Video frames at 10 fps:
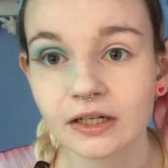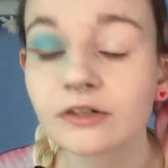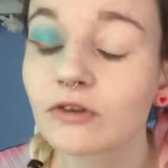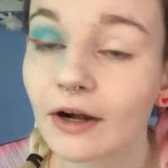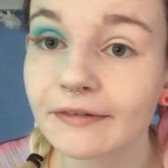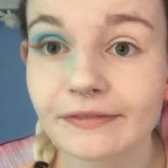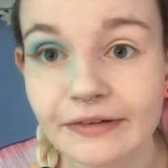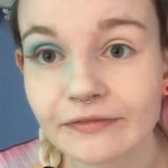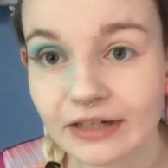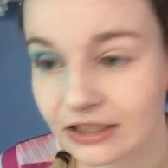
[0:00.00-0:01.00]
Right,
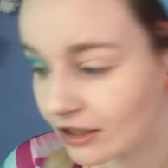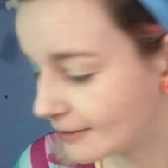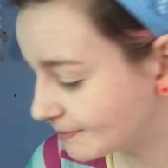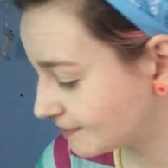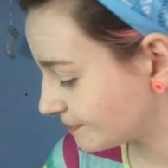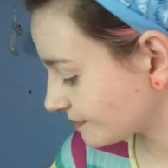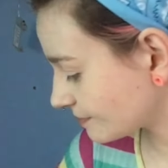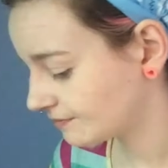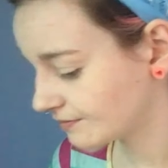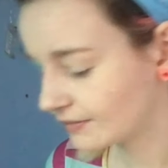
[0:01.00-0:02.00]
red time.
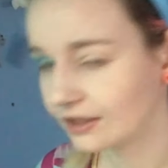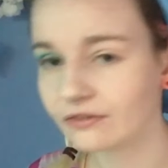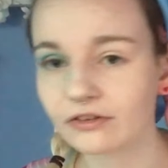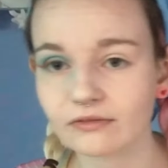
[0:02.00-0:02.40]
For